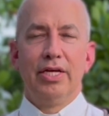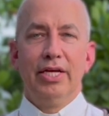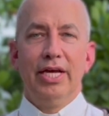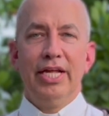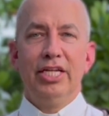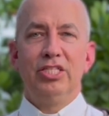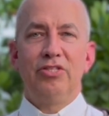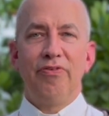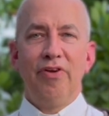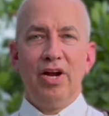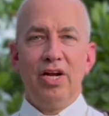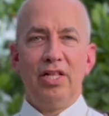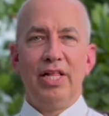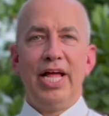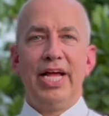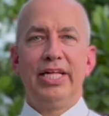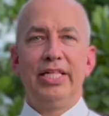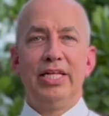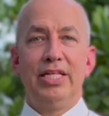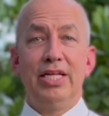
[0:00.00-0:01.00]
It is very
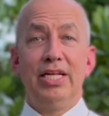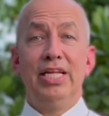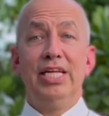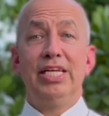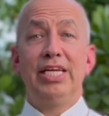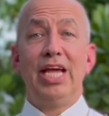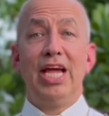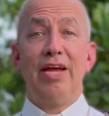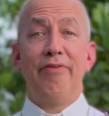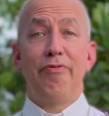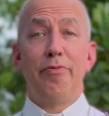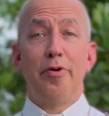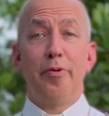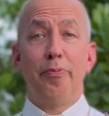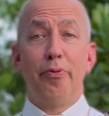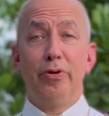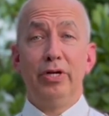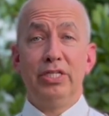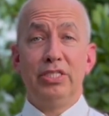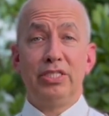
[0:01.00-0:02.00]
likely that he came from a
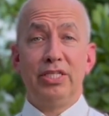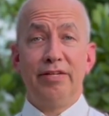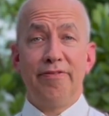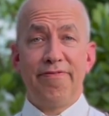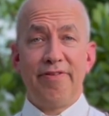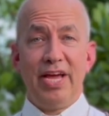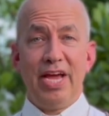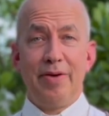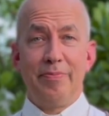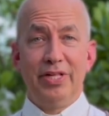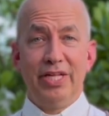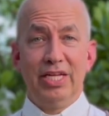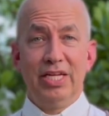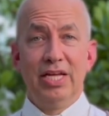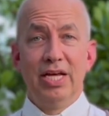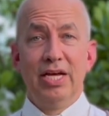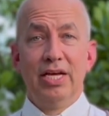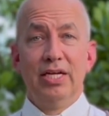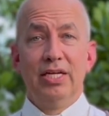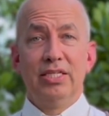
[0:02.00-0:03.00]
priestly family,
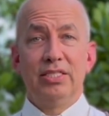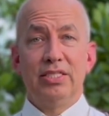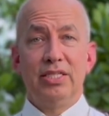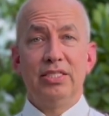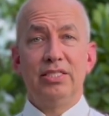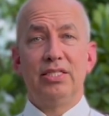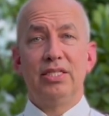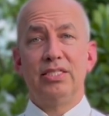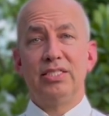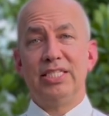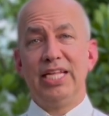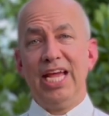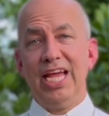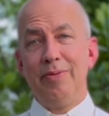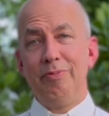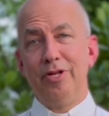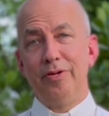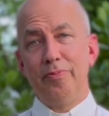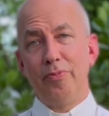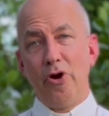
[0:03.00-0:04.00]
since his
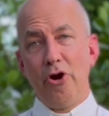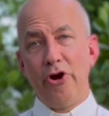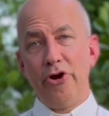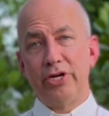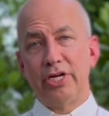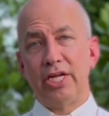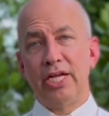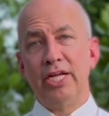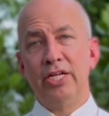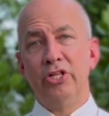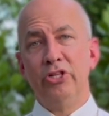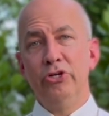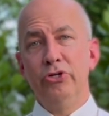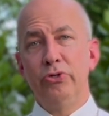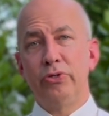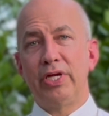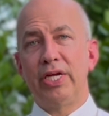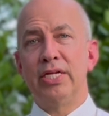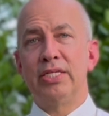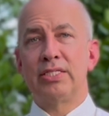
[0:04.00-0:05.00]
name in Mark and
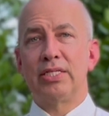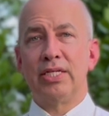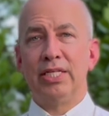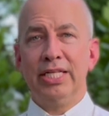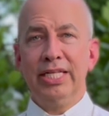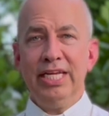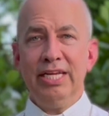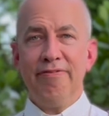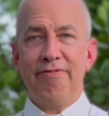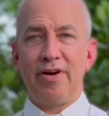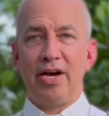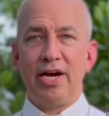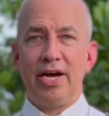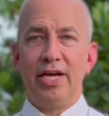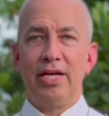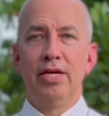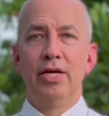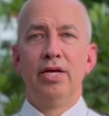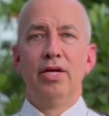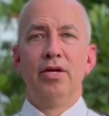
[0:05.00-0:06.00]
Luke is
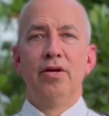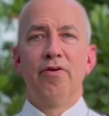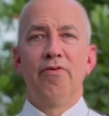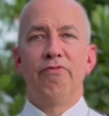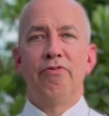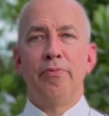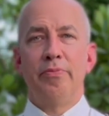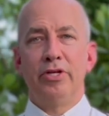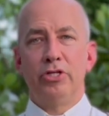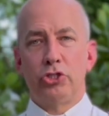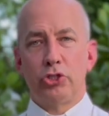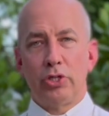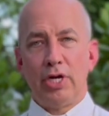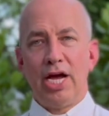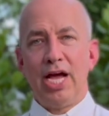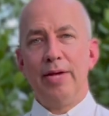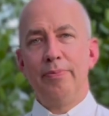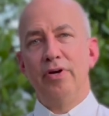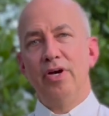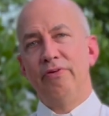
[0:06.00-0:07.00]
Levi, from the
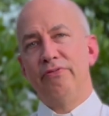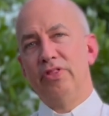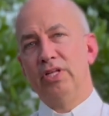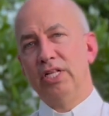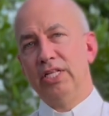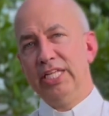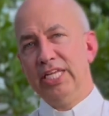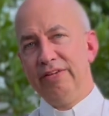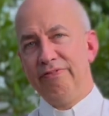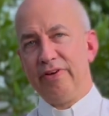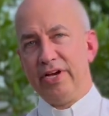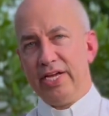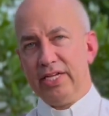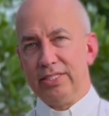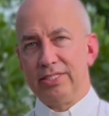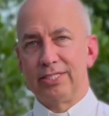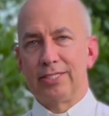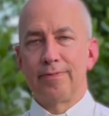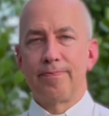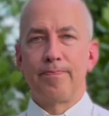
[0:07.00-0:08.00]
tribe of the
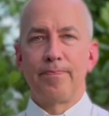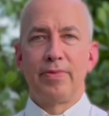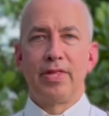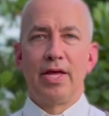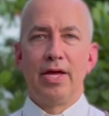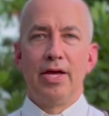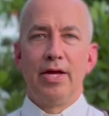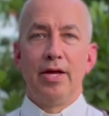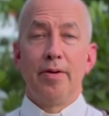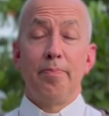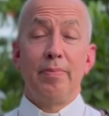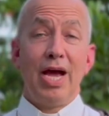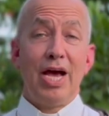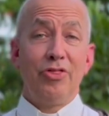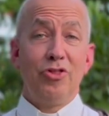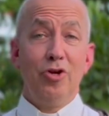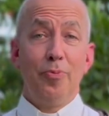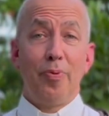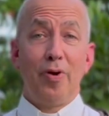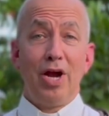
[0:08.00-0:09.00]
Levites.
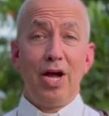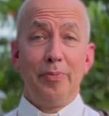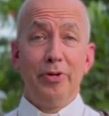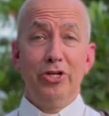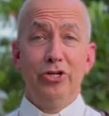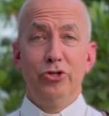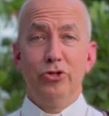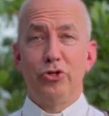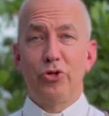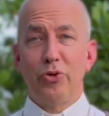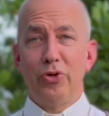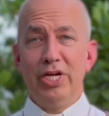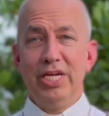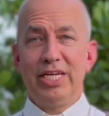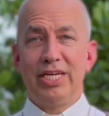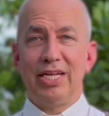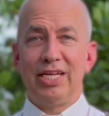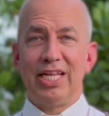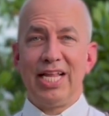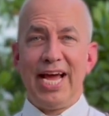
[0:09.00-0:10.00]
Matthew probably knew
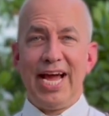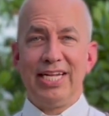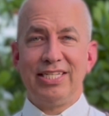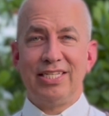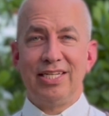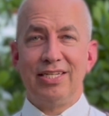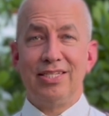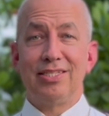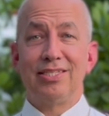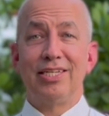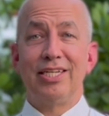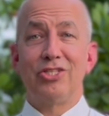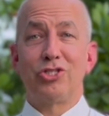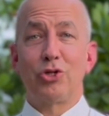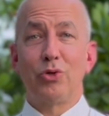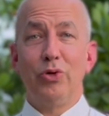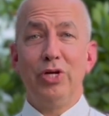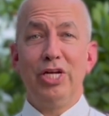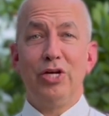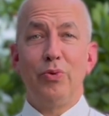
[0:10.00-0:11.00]
Greek and Latin, since
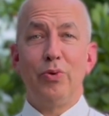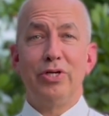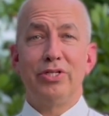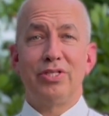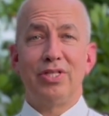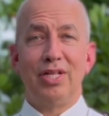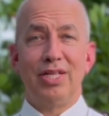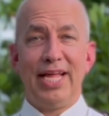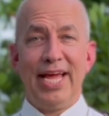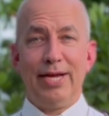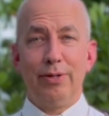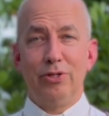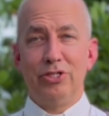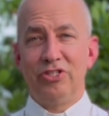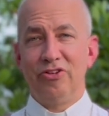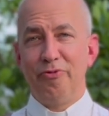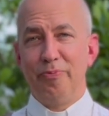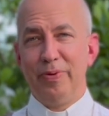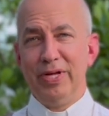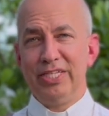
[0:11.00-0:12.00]
Greek was the
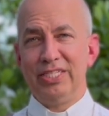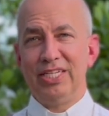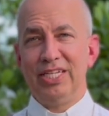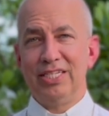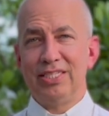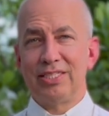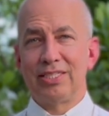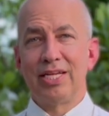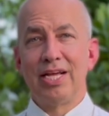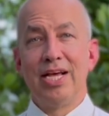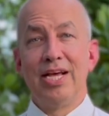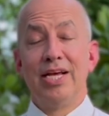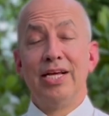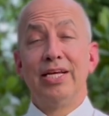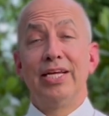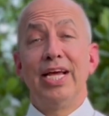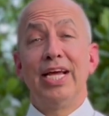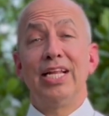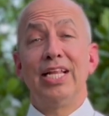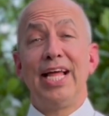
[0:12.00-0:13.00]
language of business,
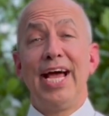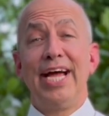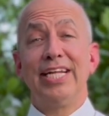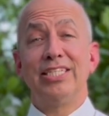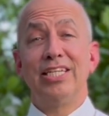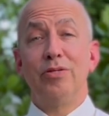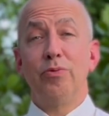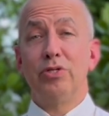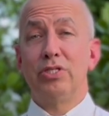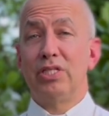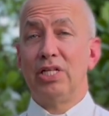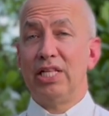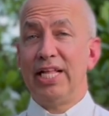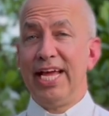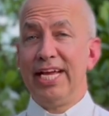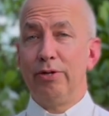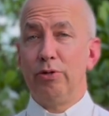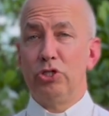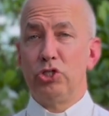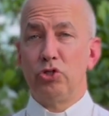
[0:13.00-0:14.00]
and Latin was the
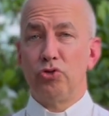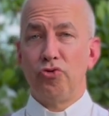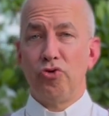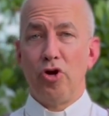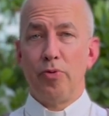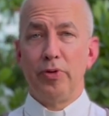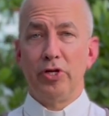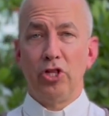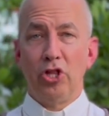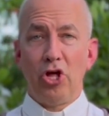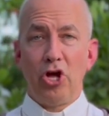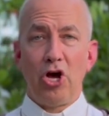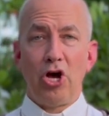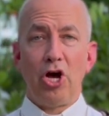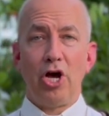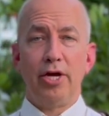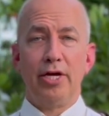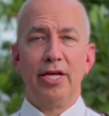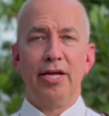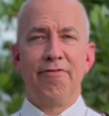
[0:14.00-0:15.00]
language of Roman
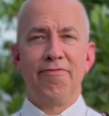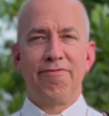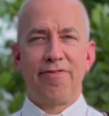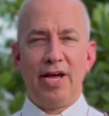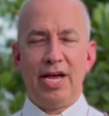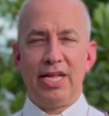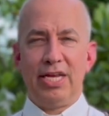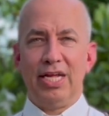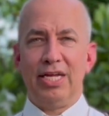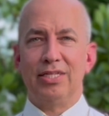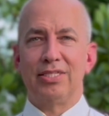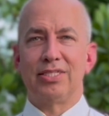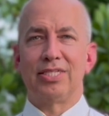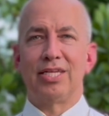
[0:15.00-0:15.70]
law and finance.